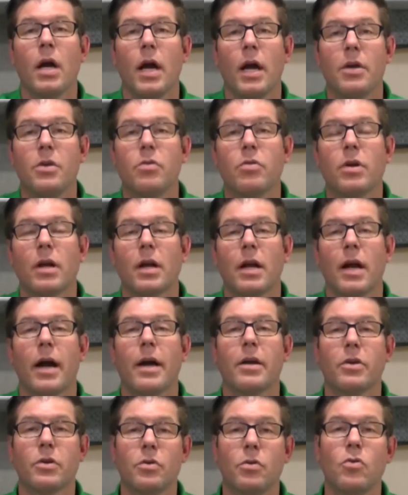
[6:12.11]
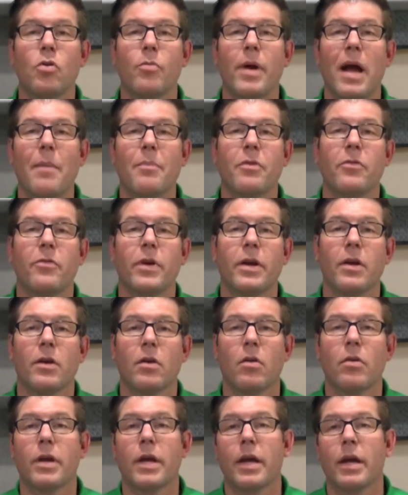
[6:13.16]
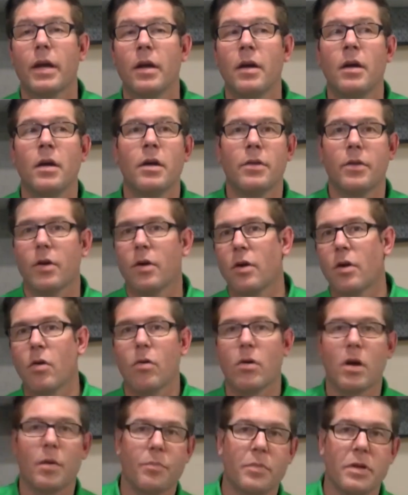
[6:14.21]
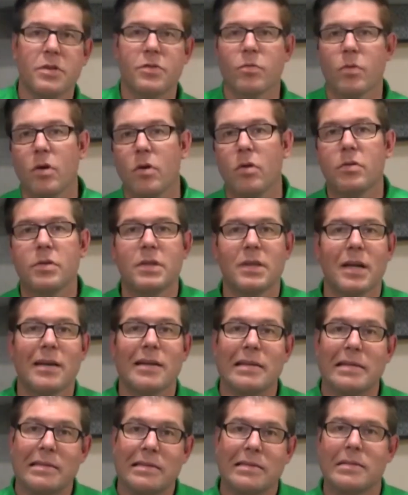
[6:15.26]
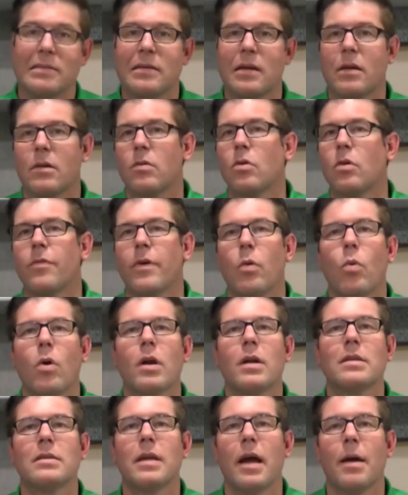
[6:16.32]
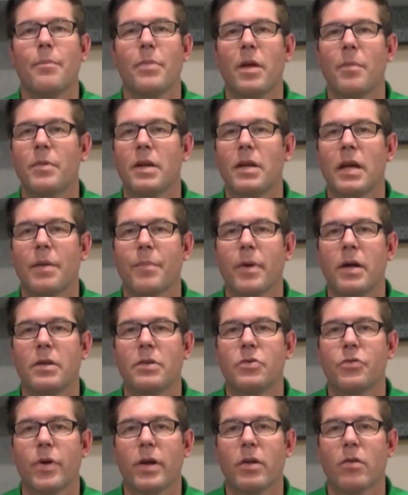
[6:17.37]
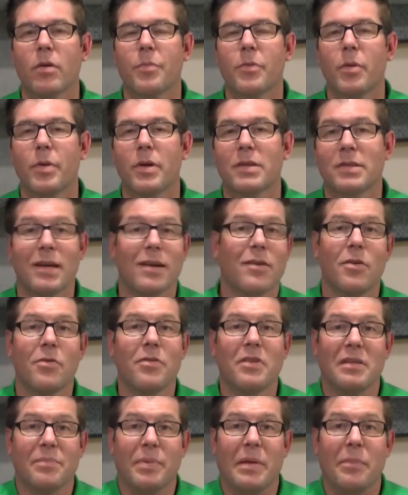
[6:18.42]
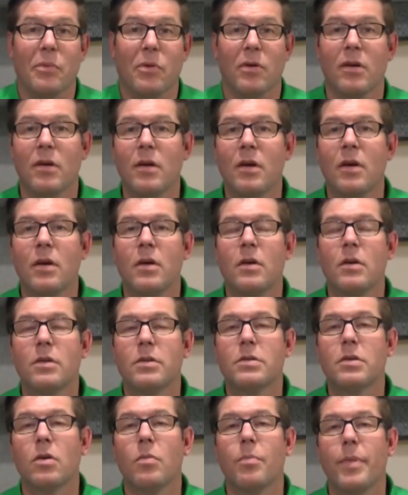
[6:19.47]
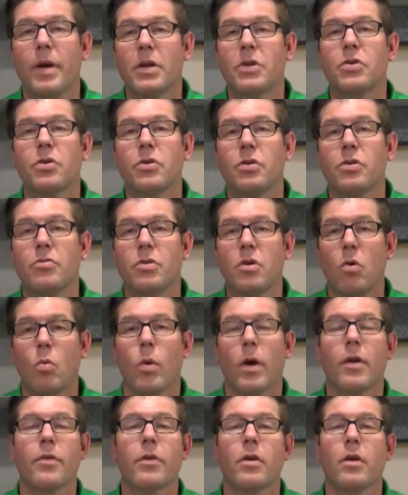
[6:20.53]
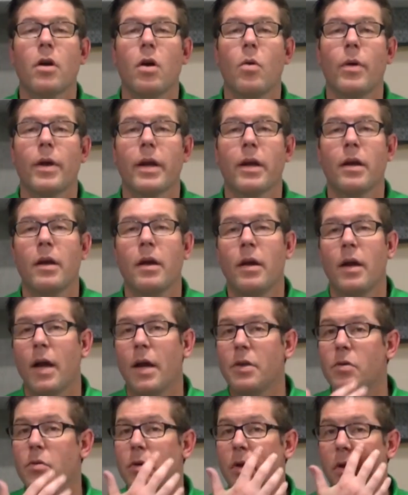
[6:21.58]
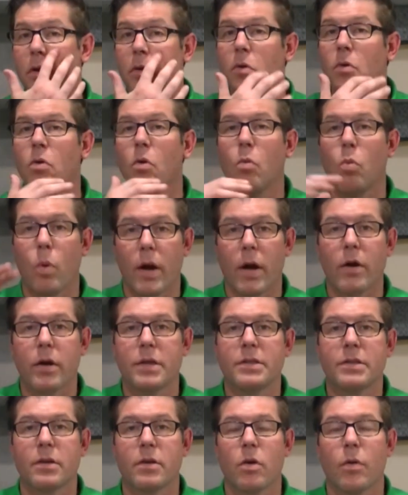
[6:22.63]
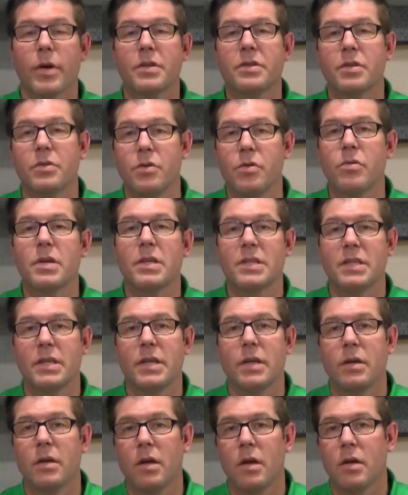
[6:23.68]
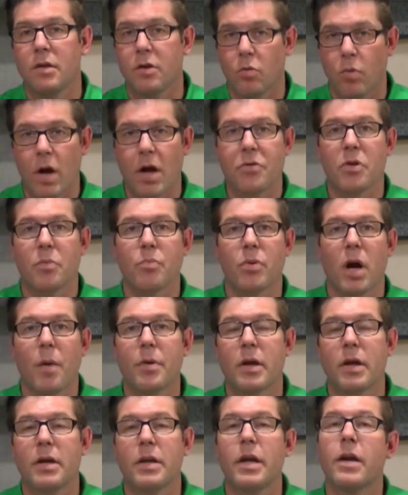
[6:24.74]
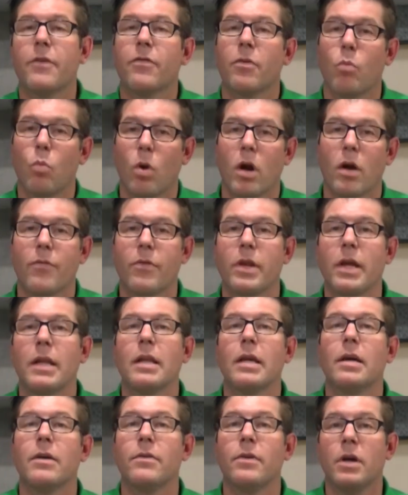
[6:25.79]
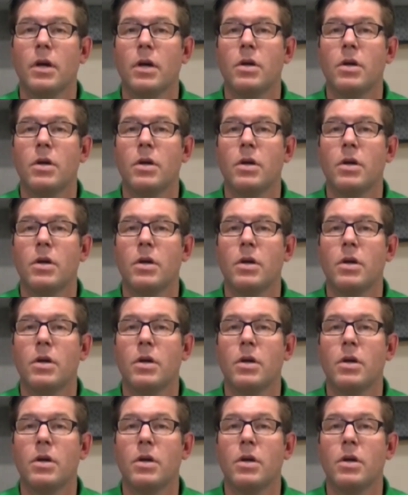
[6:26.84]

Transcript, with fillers: and you can kind of Google map and figure, okay, they're going up these roads, and I, I don't know if I wanted them to take my trailer up there because I don't know these people. So make sure you know where they're going, and you can Google where it is they're going so you can see the route they're probably going to take from wherever they live